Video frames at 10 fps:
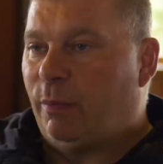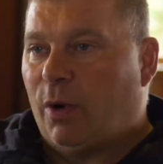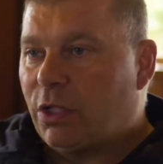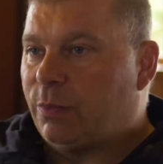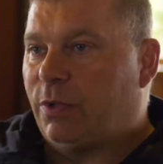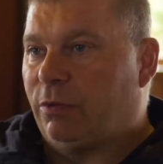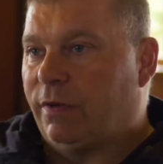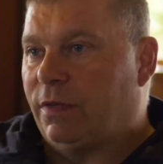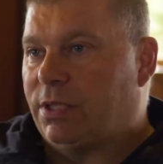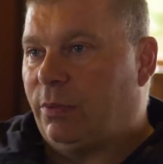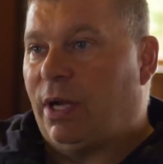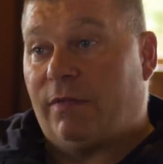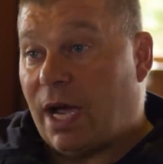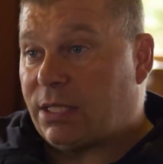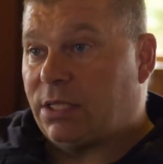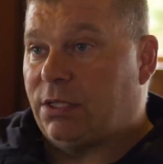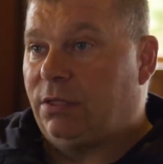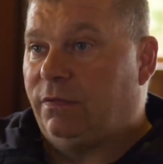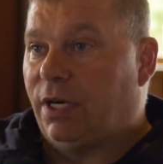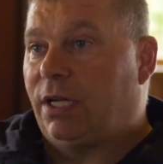in multiple rivers that we have access
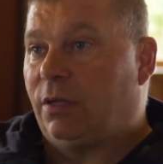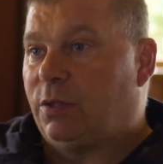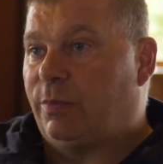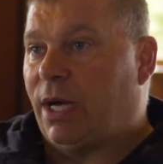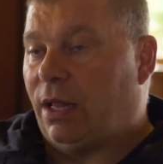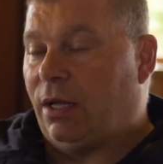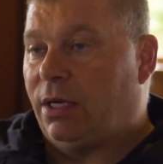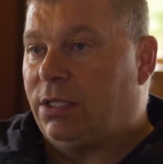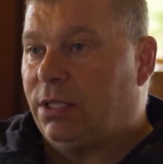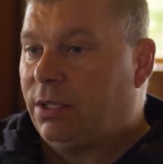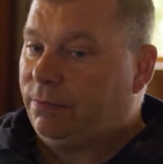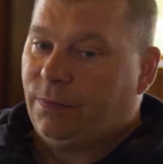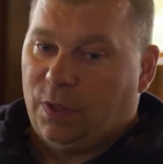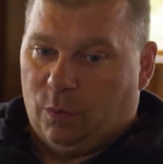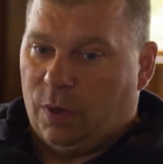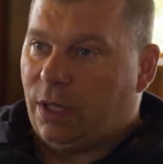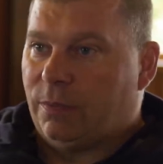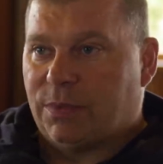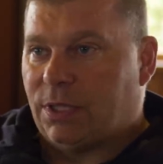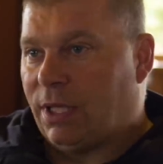to very close by the lodge. One of
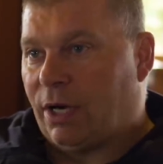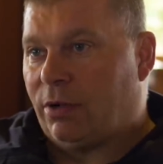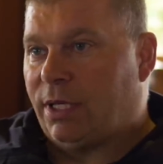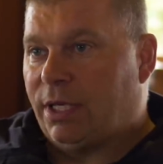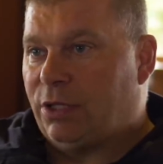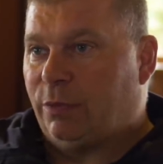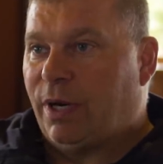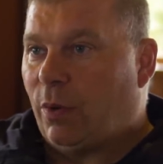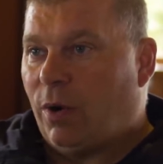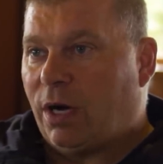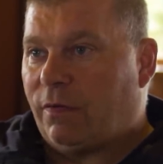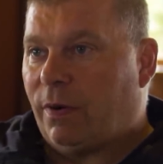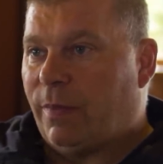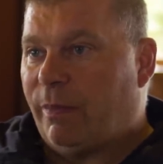them is literally a two minute walk from